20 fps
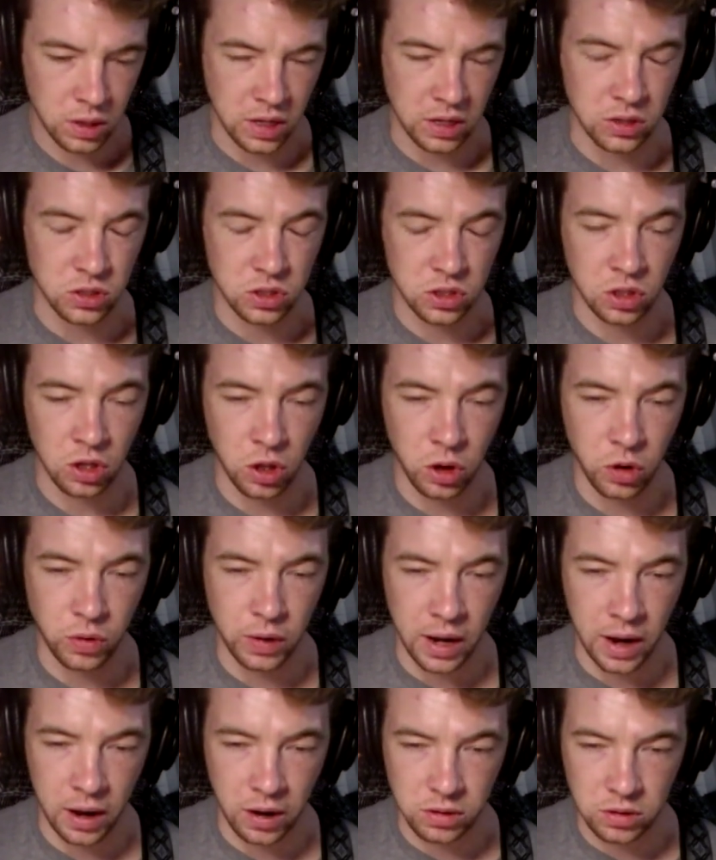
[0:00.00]

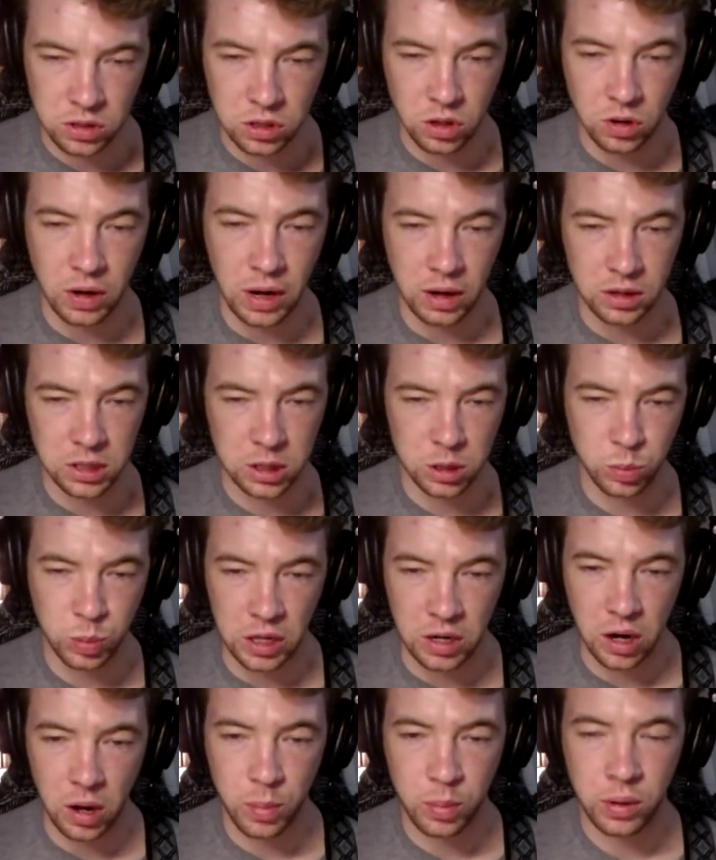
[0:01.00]
slow down,
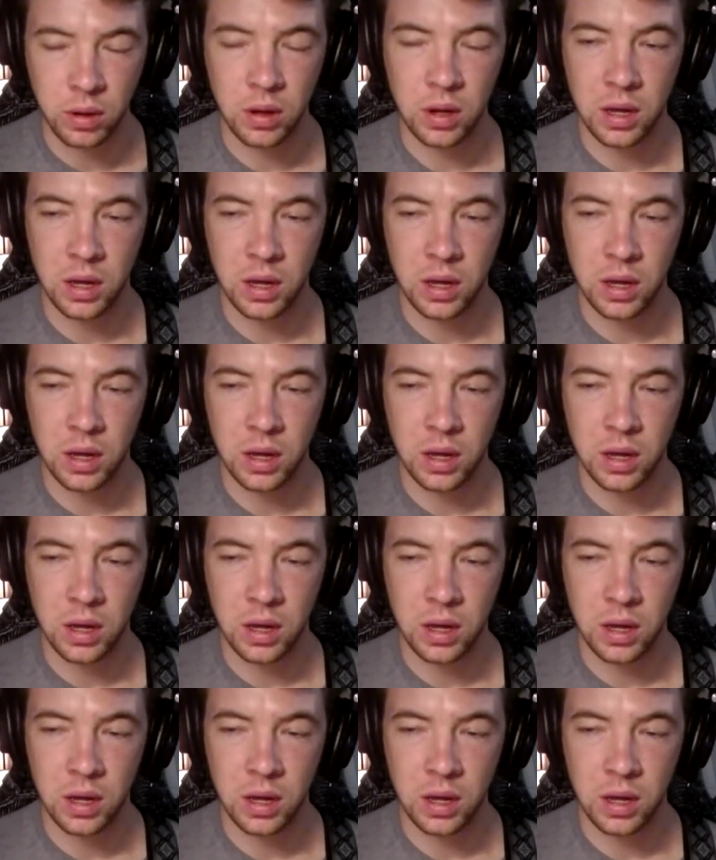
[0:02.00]
speed up.